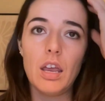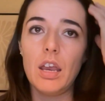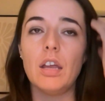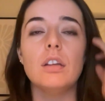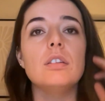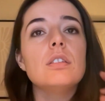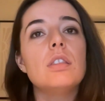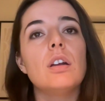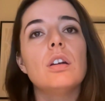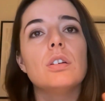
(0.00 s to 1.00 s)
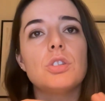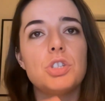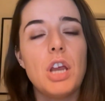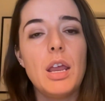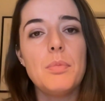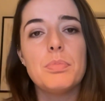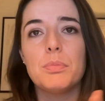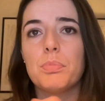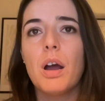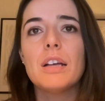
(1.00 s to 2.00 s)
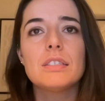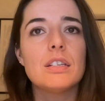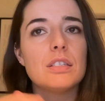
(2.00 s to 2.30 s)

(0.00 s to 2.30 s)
And their shape, the process,